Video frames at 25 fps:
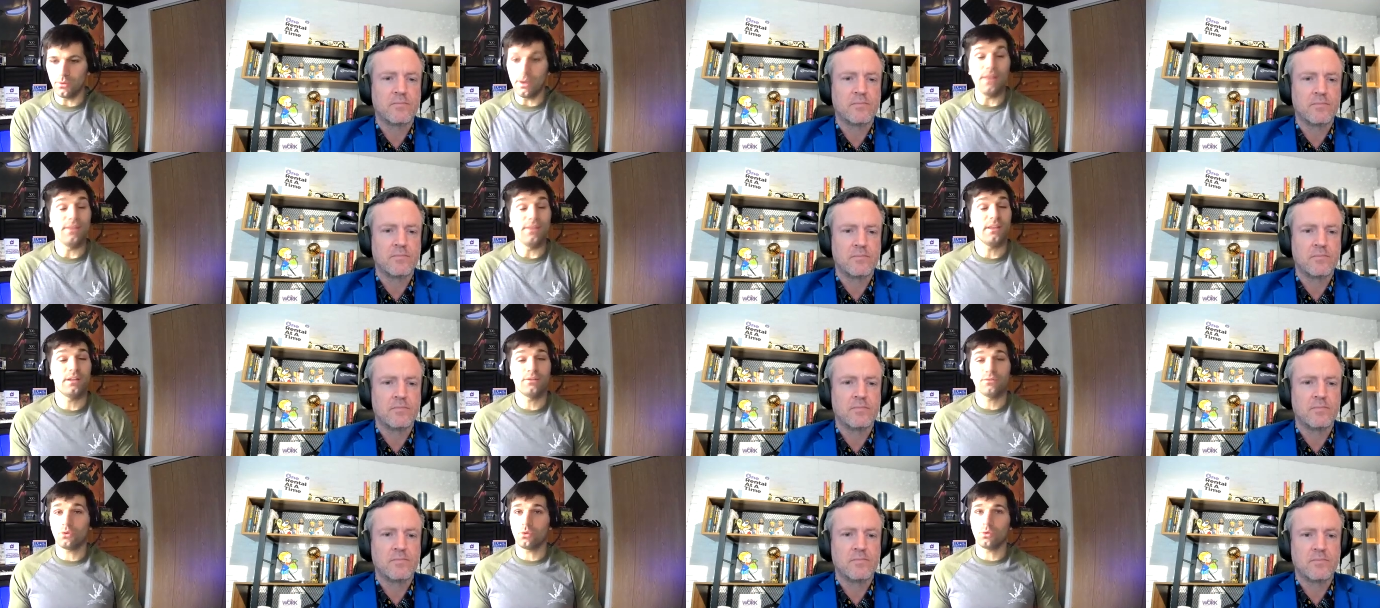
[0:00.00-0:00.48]
Speaker 1: And
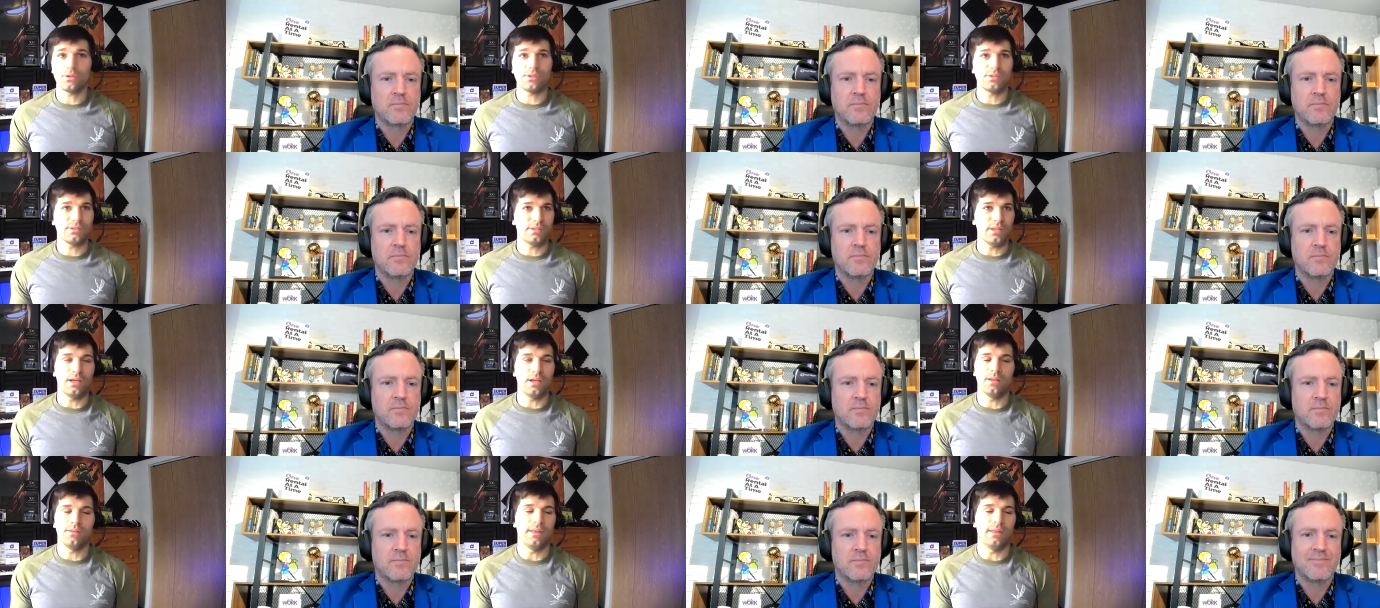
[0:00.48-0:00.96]
then, of
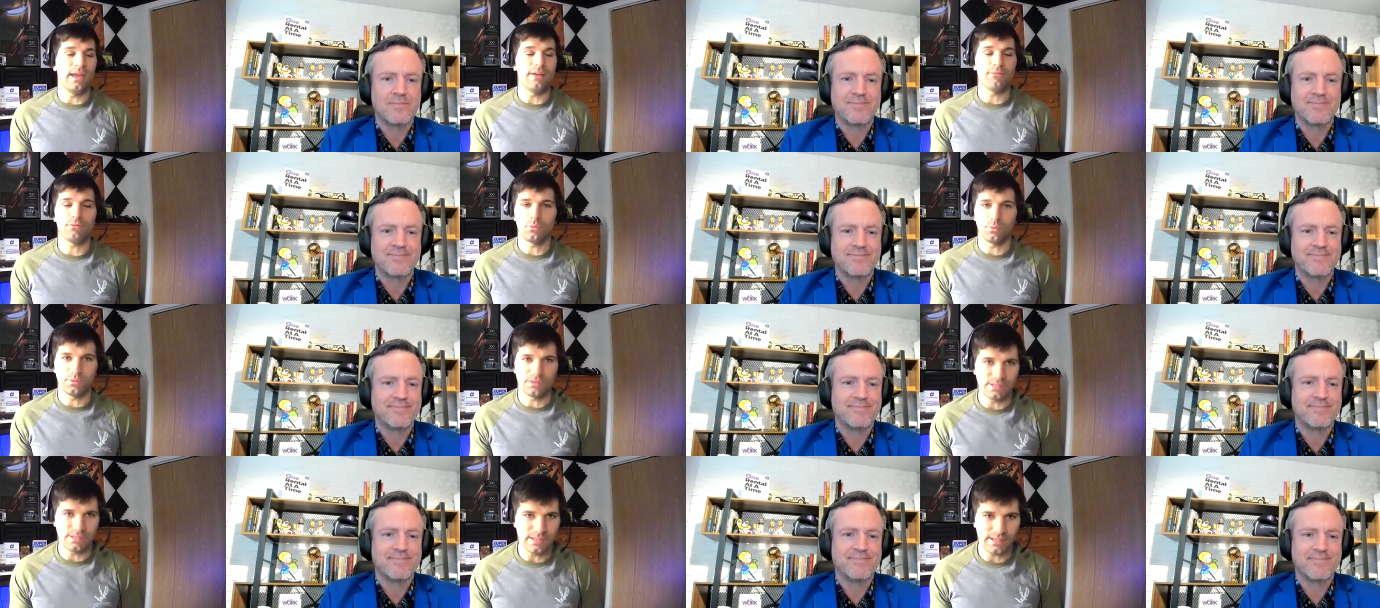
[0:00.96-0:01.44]
course,
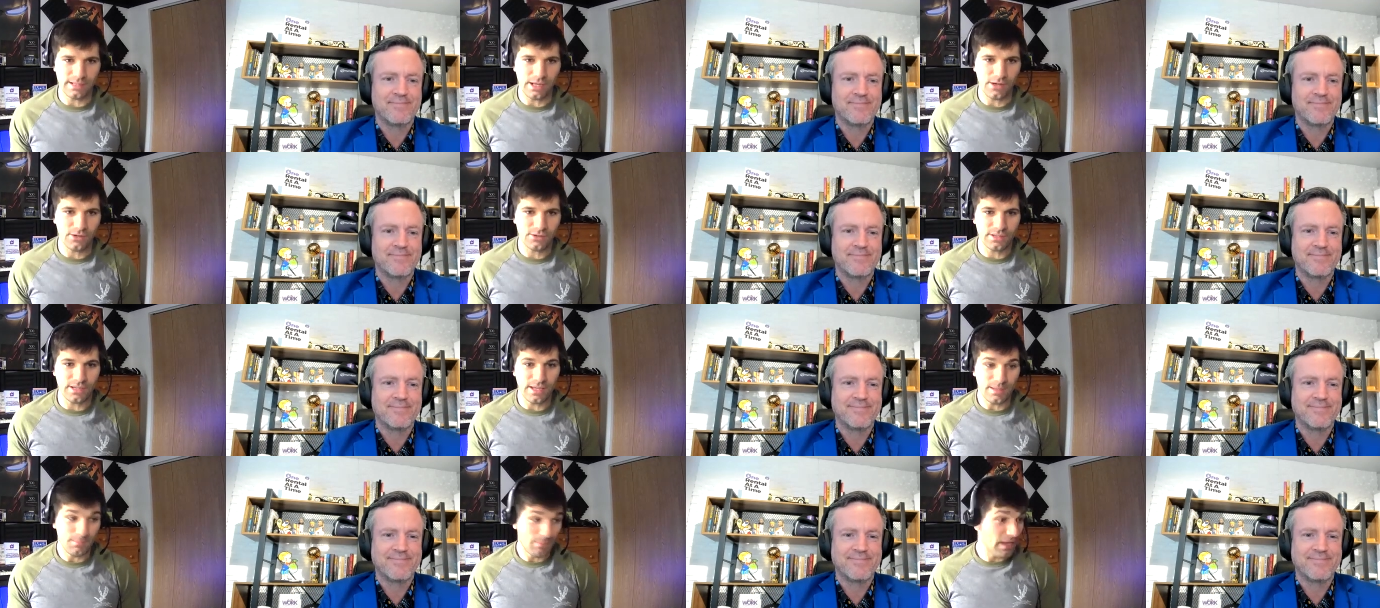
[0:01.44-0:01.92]
everyone's desire
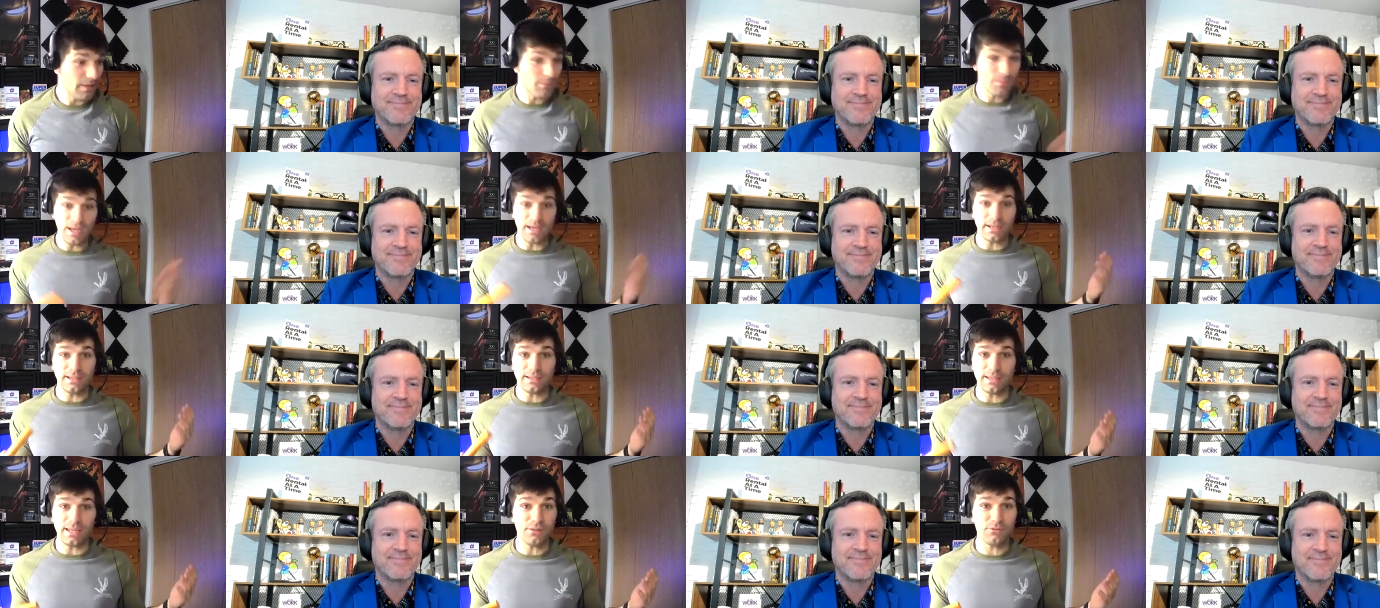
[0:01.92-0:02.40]
to maybe I
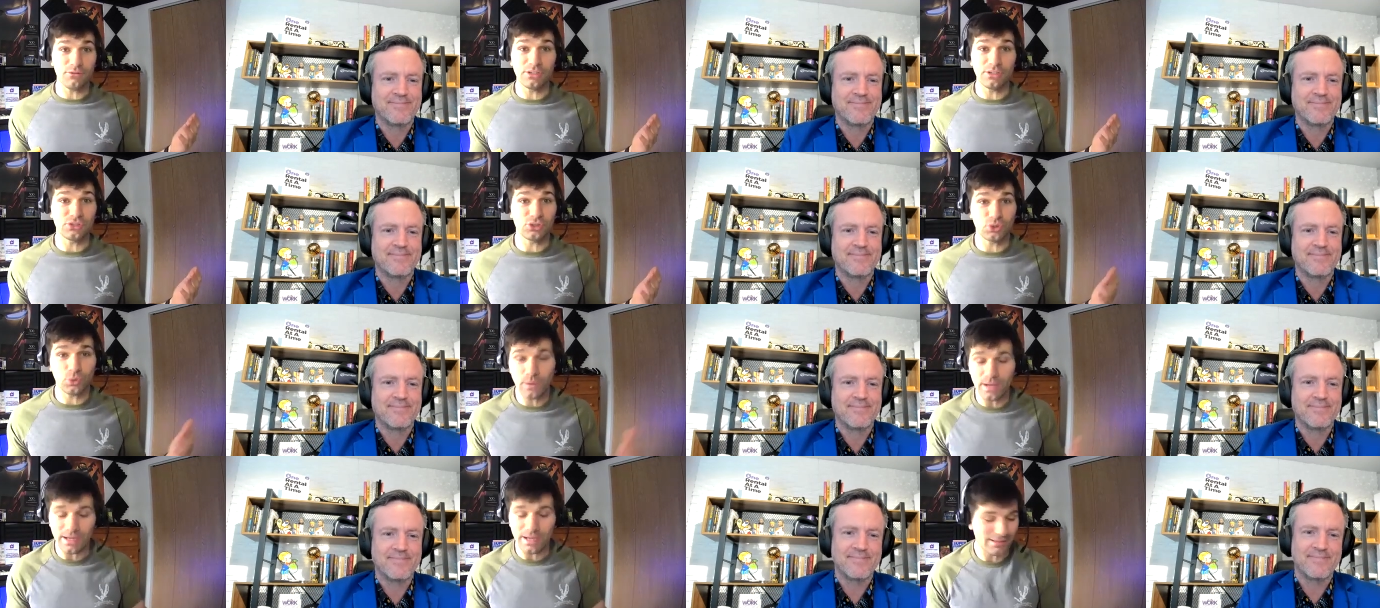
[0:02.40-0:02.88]
can get
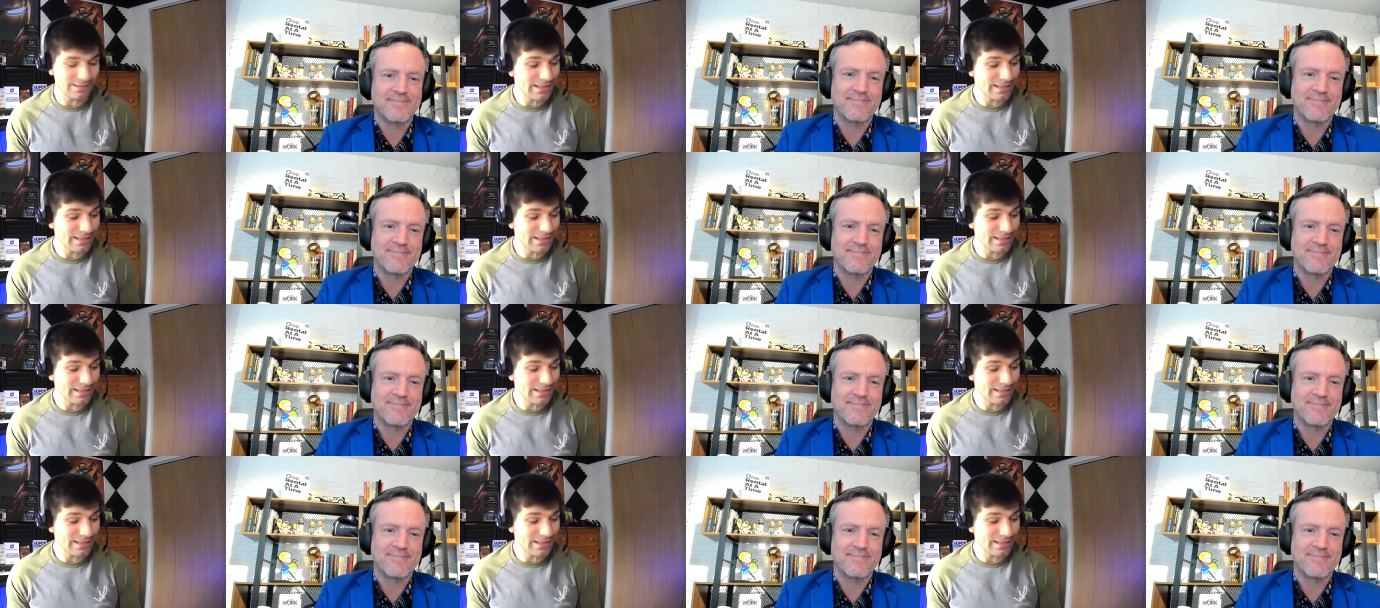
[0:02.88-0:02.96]
rich quick.